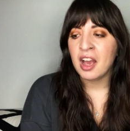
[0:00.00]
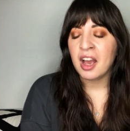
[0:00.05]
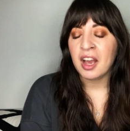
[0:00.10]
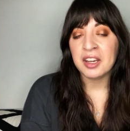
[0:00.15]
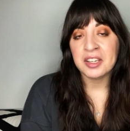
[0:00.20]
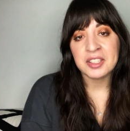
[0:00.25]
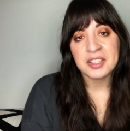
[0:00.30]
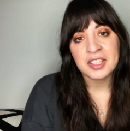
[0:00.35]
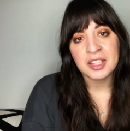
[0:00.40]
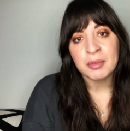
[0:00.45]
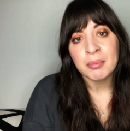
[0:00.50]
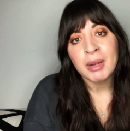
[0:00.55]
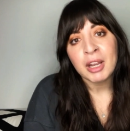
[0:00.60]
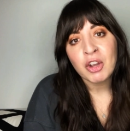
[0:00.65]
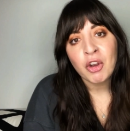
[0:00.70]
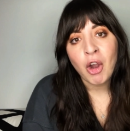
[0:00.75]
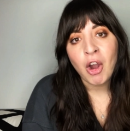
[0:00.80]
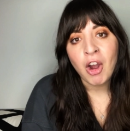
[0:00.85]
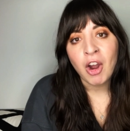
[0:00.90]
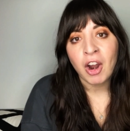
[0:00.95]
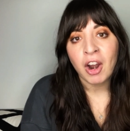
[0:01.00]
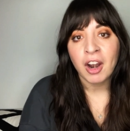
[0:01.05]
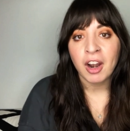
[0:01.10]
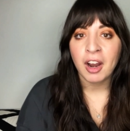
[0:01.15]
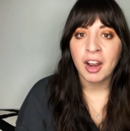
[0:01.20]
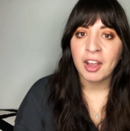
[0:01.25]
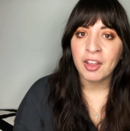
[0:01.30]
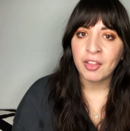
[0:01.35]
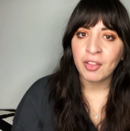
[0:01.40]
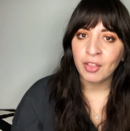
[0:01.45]
I sit in my car,
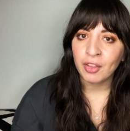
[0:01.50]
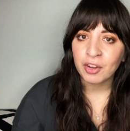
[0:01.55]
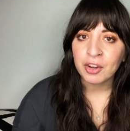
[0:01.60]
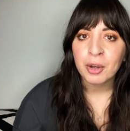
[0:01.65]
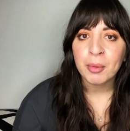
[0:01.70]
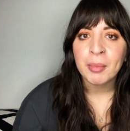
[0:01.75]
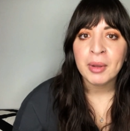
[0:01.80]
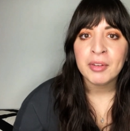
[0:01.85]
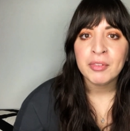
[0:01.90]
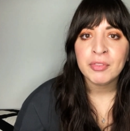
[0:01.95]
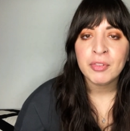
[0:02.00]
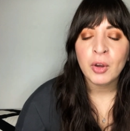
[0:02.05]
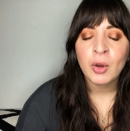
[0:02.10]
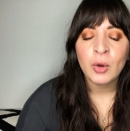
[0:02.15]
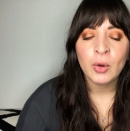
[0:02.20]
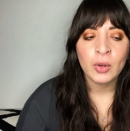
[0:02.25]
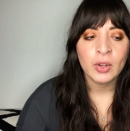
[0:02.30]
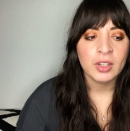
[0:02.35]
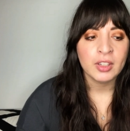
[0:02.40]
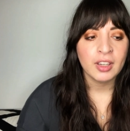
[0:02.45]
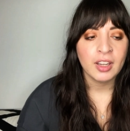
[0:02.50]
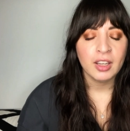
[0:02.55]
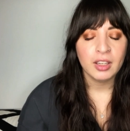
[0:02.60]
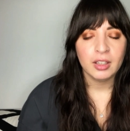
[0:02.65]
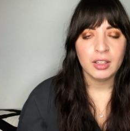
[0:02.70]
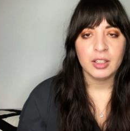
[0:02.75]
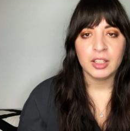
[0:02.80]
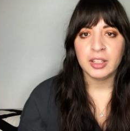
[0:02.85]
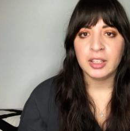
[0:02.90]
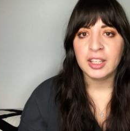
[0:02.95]
I look on my phone,
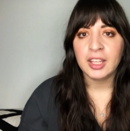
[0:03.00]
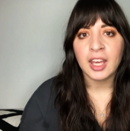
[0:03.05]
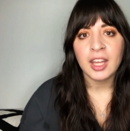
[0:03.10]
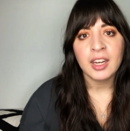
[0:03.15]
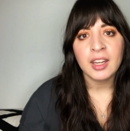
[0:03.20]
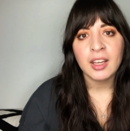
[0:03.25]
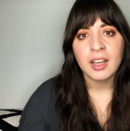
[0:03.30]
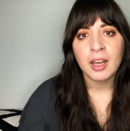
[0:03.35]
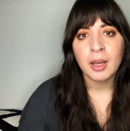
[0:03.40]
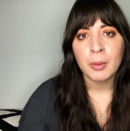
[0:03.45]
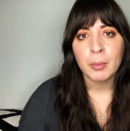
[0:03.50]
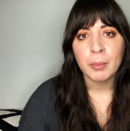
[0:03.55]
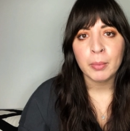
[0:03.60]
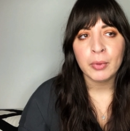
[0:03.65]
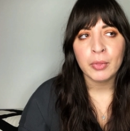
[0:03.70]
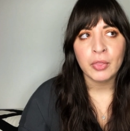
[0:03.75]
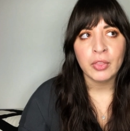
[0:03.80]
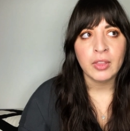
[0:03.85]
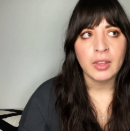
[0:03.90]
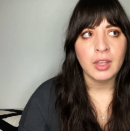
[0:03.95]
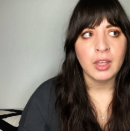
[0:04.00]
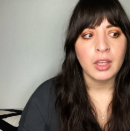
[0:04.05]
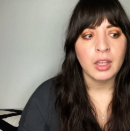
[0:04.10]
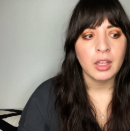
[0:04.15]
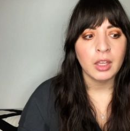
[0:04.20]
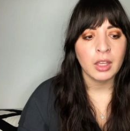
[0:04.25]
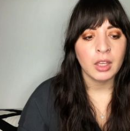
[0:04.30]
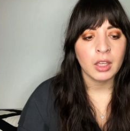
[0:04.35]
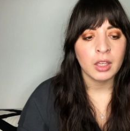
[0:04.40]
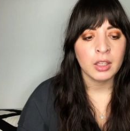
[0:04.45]
getting up
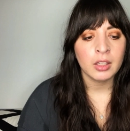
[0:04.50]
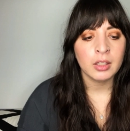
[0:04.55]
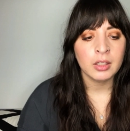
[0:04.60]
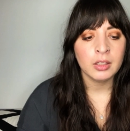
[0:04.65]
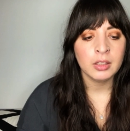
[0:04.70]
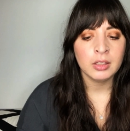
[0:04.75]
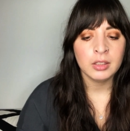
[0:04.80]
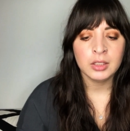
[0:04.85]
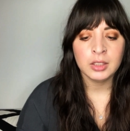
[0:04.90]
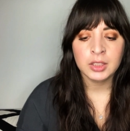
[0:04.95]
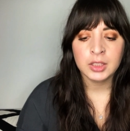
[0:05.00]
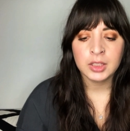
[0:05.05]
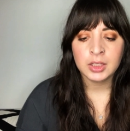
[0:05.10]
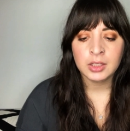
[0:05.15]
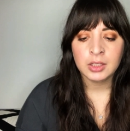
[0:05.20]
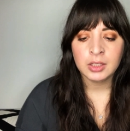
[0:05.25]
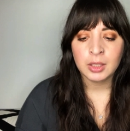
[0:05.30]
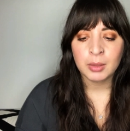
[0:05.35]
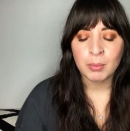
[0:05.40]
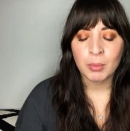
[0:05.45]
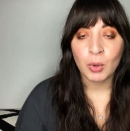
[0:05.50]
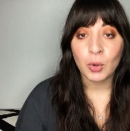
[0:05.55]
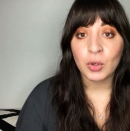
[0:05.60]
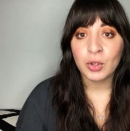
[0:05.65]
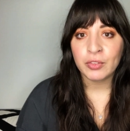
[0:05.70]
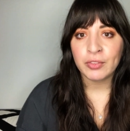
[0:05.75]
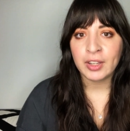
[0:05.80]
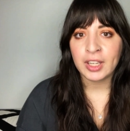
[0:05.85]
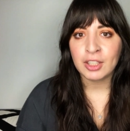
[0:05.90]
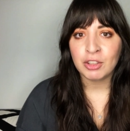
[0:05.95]
the
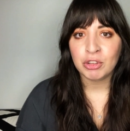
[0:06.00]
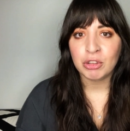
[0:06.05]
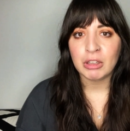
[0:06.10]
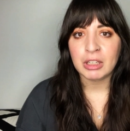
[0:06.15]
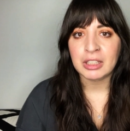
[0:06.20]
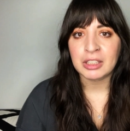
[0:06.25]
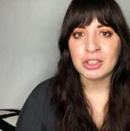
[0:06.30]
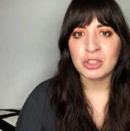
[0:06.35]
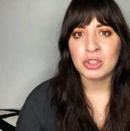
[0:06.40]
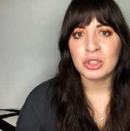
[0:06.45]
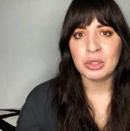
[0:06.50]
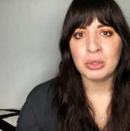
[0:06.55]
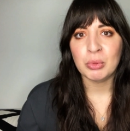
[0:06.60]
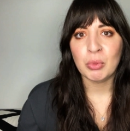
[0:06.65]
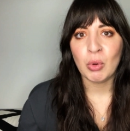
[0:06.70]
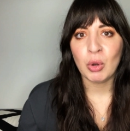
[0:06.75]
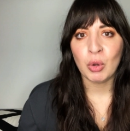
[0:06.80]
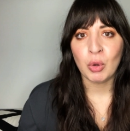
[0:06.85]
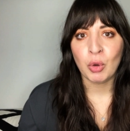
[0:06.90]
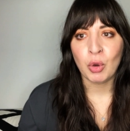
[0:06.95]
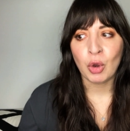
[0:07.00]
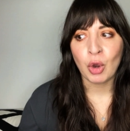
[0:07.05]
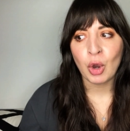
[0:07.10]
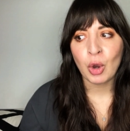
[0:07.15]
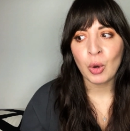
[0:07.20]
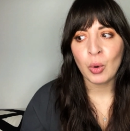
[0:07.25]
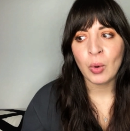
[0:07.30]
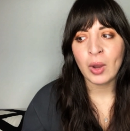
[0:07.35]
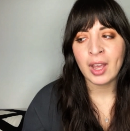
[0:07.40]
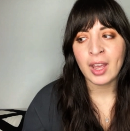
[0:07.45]
motivation to
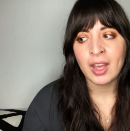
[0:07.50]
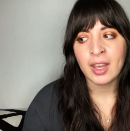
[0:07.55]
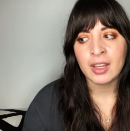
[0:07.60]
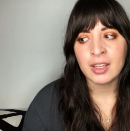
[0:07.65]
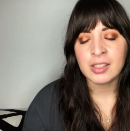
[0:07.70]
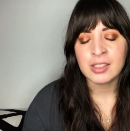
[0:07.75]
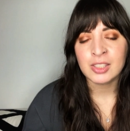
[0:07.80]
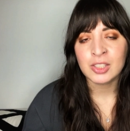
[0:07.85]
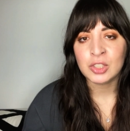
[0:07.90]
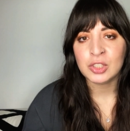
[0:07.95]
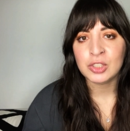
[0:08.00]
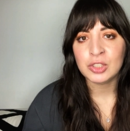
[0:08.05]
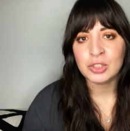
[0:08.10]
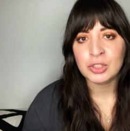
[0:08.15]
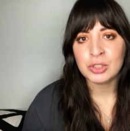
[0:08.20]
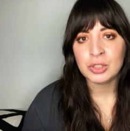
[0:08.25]
go and